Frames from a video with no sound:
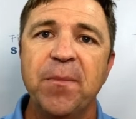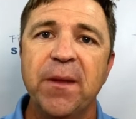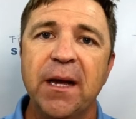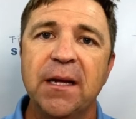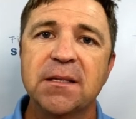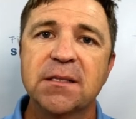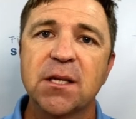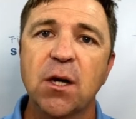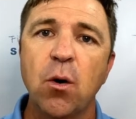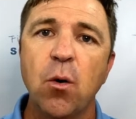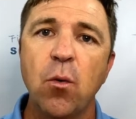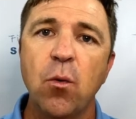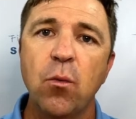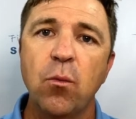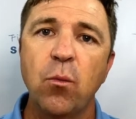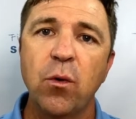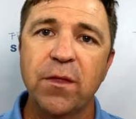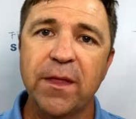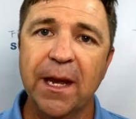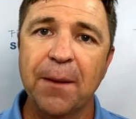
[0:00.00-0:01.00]
And so
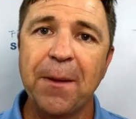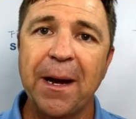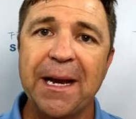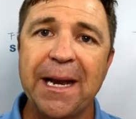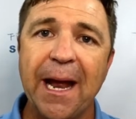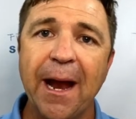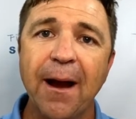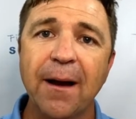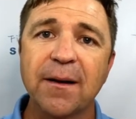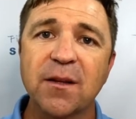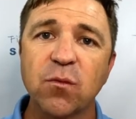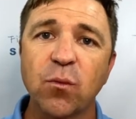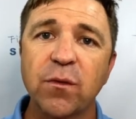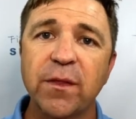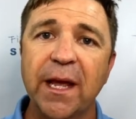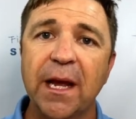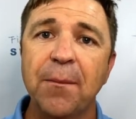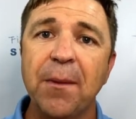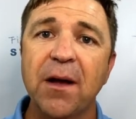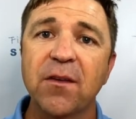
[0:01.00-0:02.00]
we think about inheritance, we
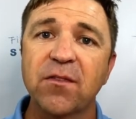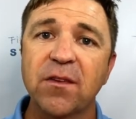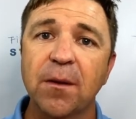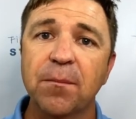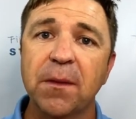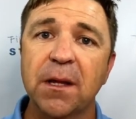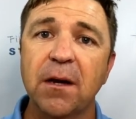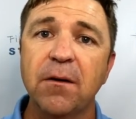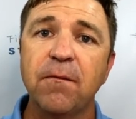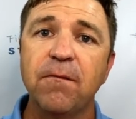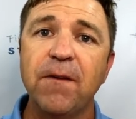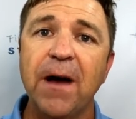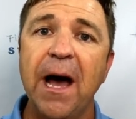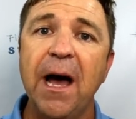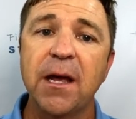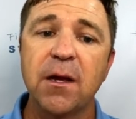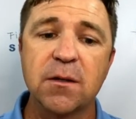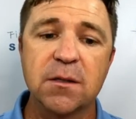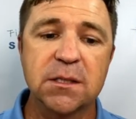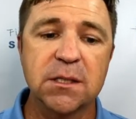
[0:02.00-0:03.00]
think about something of
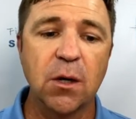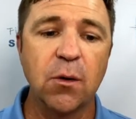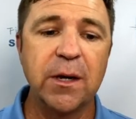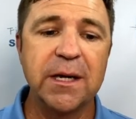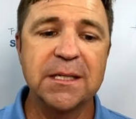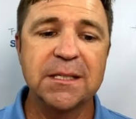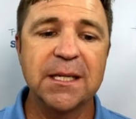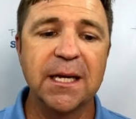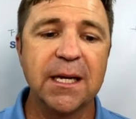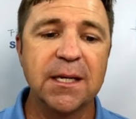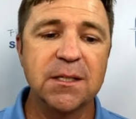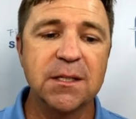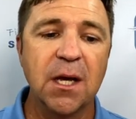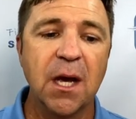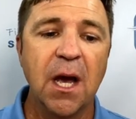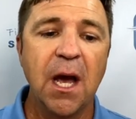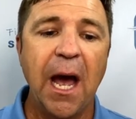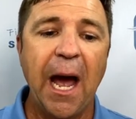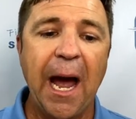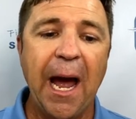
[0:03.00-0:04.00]
value. So he says,
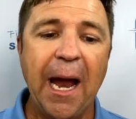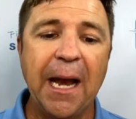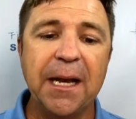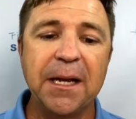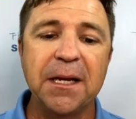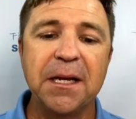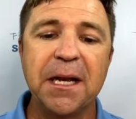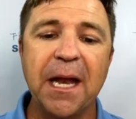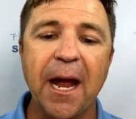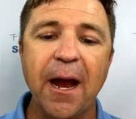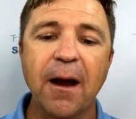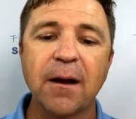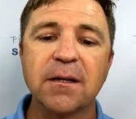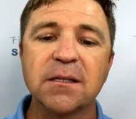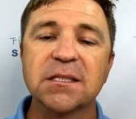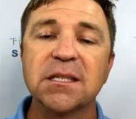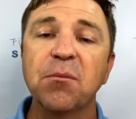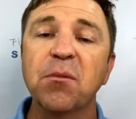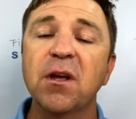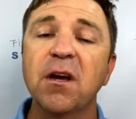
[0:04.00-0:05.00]
and an
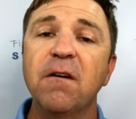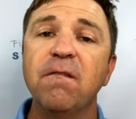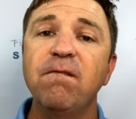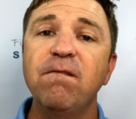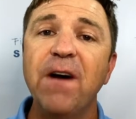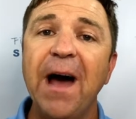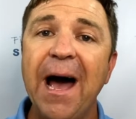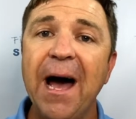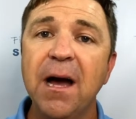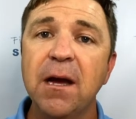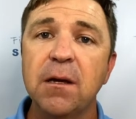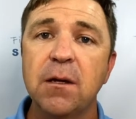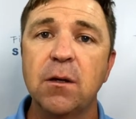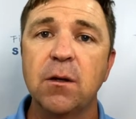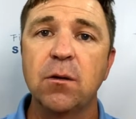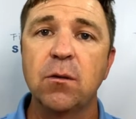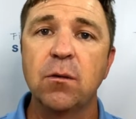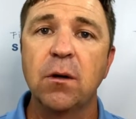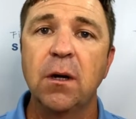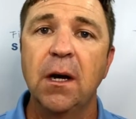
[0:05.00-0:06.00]
inheritance, something of
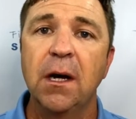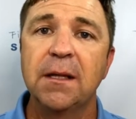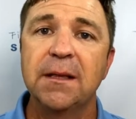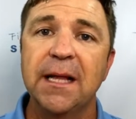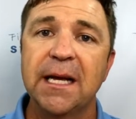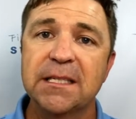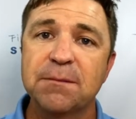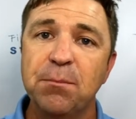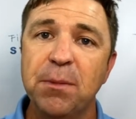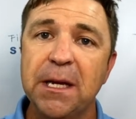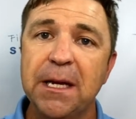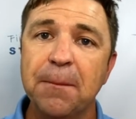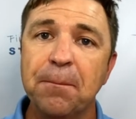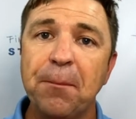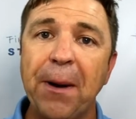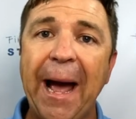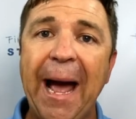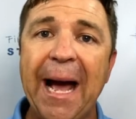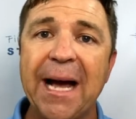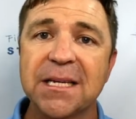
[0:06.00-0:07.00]
value that's being
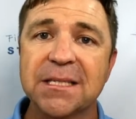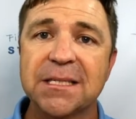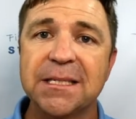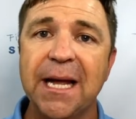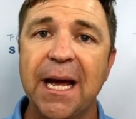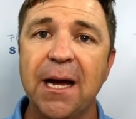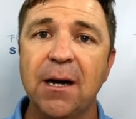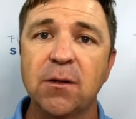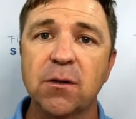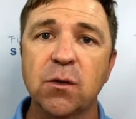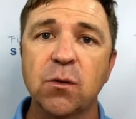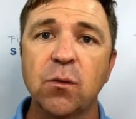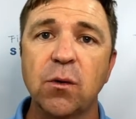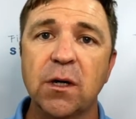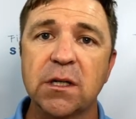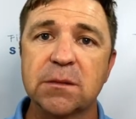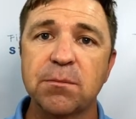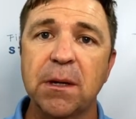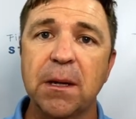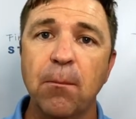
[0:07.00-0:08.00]
passed down to
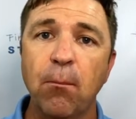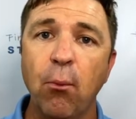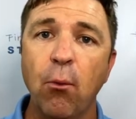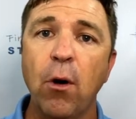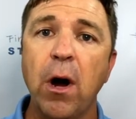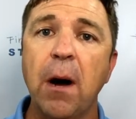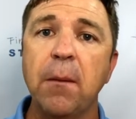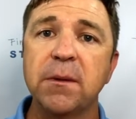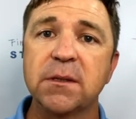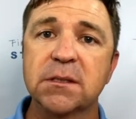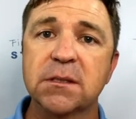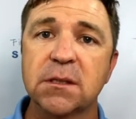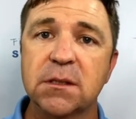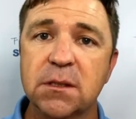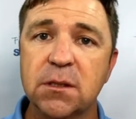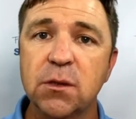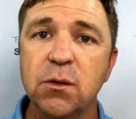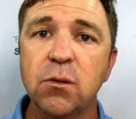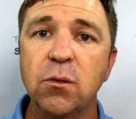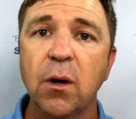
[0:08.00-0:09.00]
us, being promised
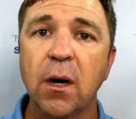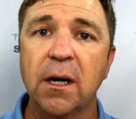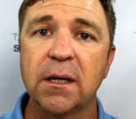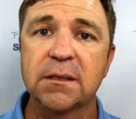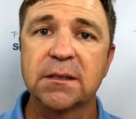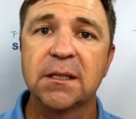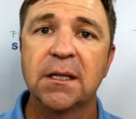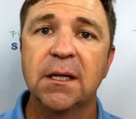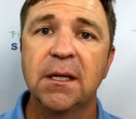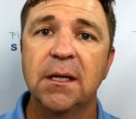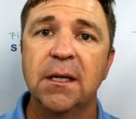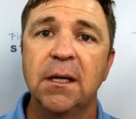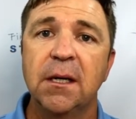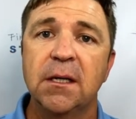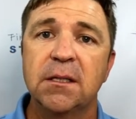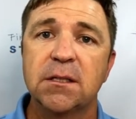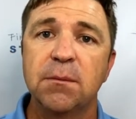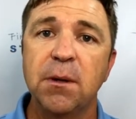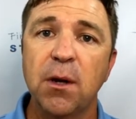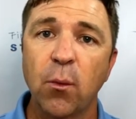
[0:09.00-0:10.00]
to us
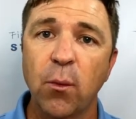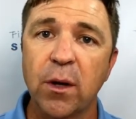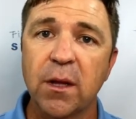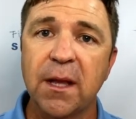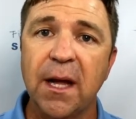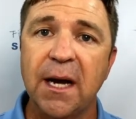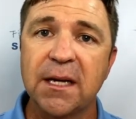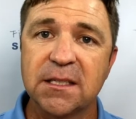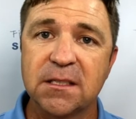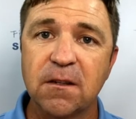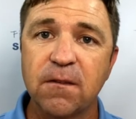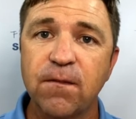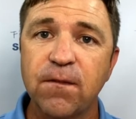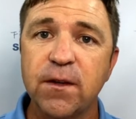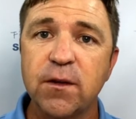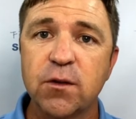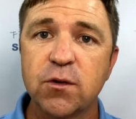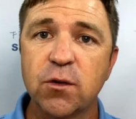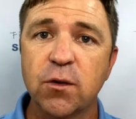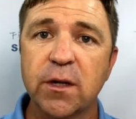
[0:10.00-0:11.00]
to be realized in a
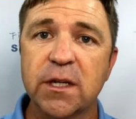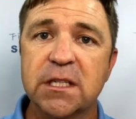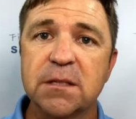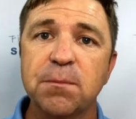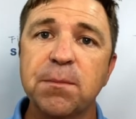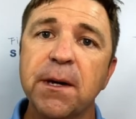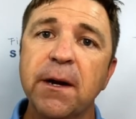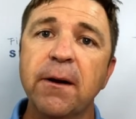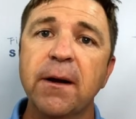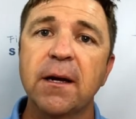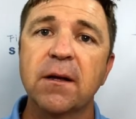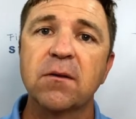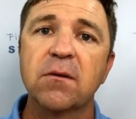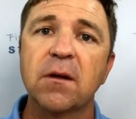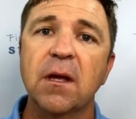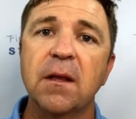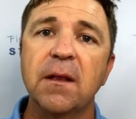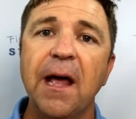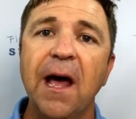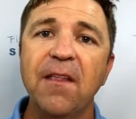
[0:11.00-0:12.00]
future experience.
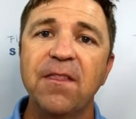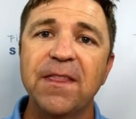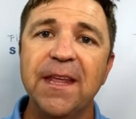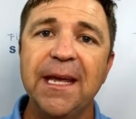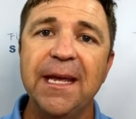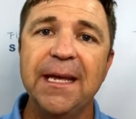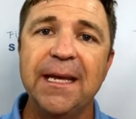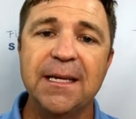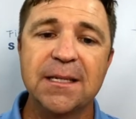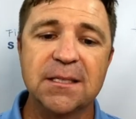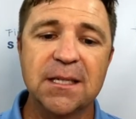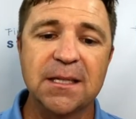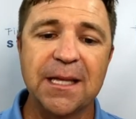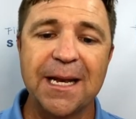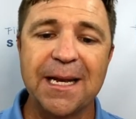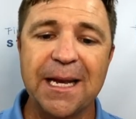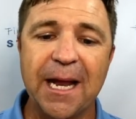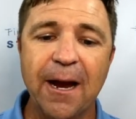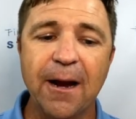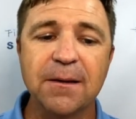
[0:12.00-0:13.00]
And that thing he said, that
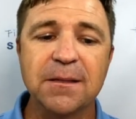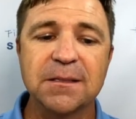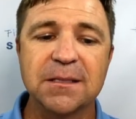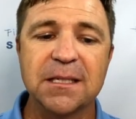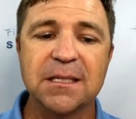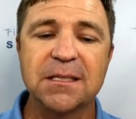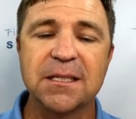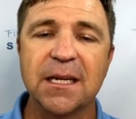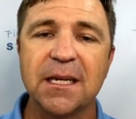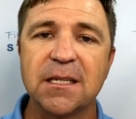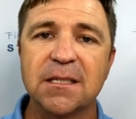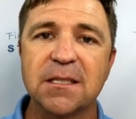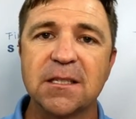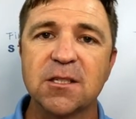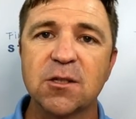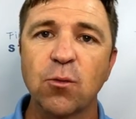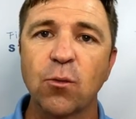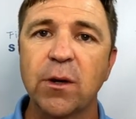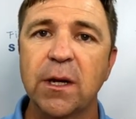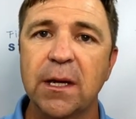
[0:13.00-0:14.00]
inheritance, he says, is
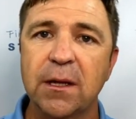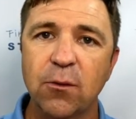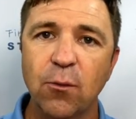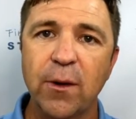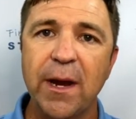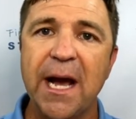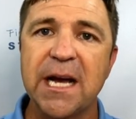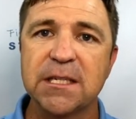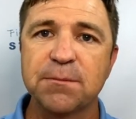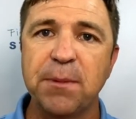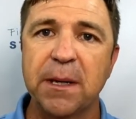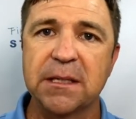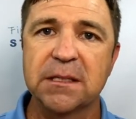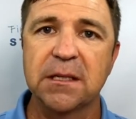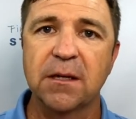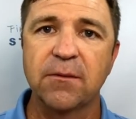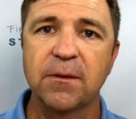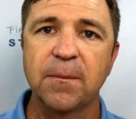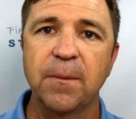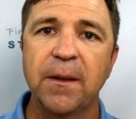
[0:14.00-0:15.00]
three aspects
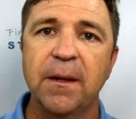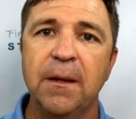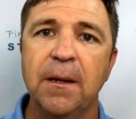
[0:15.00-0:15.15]
of it.